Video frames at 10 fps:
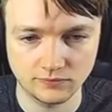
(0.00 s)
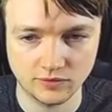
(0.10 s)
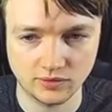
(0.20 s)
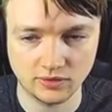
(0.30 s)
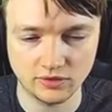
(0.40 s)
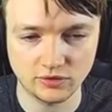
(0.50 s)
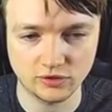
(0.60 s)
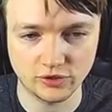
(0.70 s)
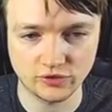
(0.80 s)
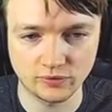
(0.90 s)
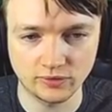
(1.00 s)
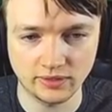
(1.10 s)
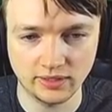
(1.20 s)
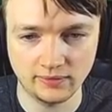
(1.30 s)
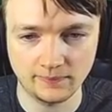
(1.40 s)
So I gotta do dodge and roll
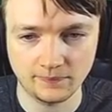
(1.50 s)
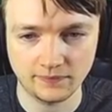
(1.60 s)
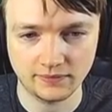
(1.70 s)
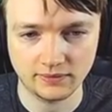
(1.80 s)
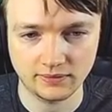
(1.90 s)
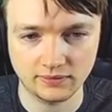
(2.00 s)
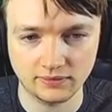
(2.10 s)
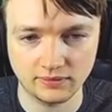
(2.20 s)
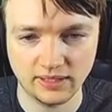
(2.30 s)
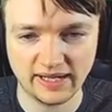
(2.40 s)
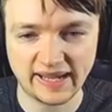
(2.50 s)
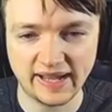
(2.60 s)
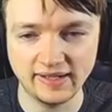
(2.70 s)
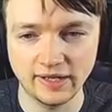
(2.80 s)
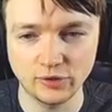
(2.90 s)
here. I
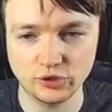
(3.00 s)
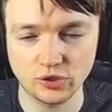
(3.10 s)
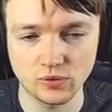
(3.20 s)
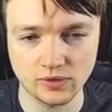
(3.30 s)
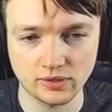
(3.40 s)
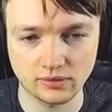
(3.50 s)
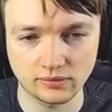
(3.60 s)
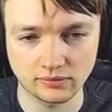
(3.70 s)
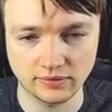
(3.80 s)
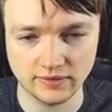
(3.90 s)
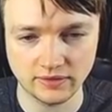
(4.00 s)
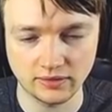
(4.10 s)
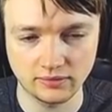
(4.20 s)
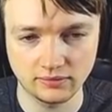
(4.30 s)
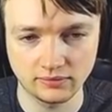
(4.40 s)
can now choke this
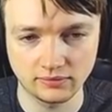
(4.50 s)
turn.